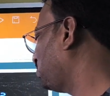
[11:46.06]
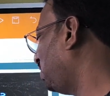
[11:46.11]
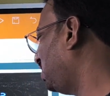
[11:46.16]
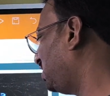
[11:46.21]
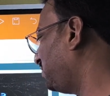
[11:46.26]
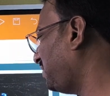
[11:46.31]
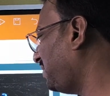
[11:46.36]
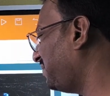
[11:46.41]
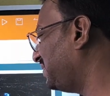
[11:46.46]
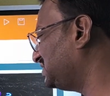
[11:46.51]
going
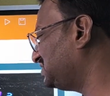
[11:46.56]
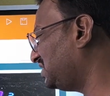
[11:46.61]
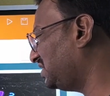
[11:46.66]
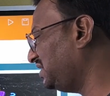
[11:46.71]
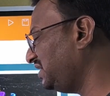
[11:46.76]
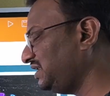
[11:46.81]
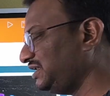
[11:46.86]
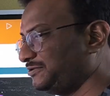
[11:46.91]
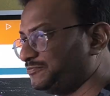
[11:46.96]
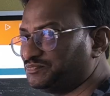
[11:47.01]
to be measured
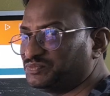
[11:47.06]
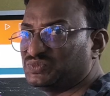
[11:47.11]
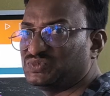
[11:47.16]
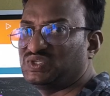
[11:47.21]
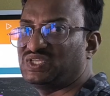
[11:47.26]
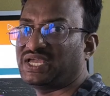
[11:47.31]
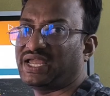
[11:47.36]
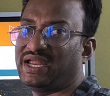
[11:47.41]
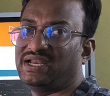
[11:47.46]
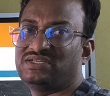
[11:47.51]
in
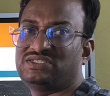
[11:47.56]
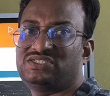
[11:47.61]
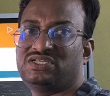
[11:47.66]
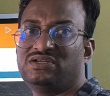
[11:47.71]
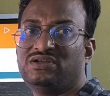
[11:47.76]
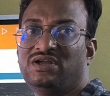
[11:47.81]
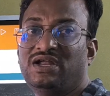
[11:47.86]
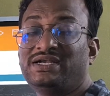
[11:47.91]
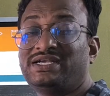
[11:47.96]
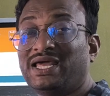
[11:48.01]
seconds.
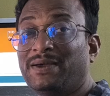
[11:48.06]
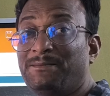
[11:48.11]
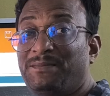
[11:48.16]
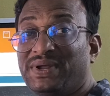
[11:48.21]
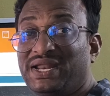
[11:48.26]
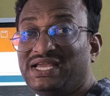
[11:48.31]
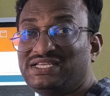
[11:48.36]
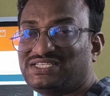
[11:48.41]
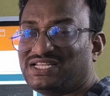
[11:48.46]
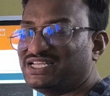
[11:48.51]

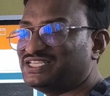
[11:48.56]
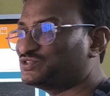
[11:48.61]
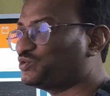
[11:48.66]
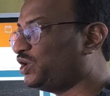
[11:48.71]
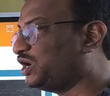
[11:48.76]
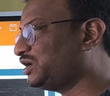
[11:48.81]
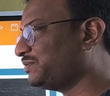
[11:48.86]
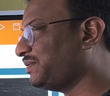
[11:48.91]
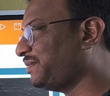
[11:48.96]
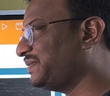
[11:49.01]
Temperature is
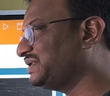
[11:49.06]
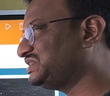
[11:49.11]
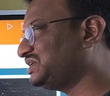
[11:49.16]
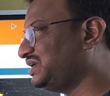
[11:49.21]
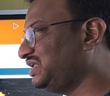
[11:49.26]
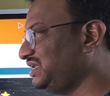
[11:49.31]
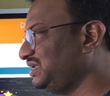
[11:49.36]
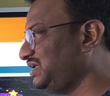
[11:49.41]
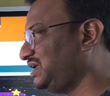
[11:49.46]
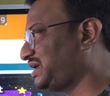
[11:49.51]
going to be
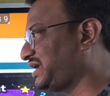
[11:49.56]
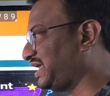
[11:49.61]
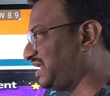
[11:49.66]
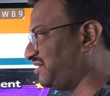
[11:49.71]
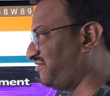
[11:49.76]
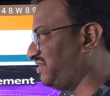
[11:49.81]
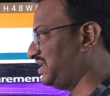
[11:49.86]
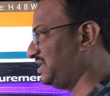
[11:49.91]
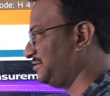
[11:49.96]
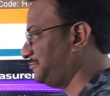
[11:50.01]
measured in
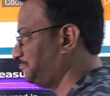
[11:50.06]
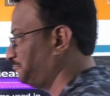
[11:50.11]
Kelvin.